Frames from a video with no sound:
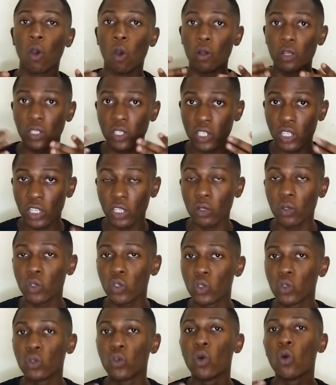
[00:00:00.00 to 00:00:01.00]

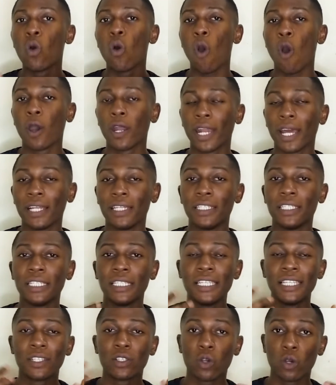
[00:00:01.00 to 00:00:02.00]
continues to go on and
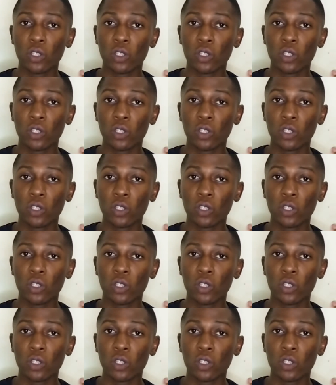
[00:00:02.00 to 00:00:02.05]
it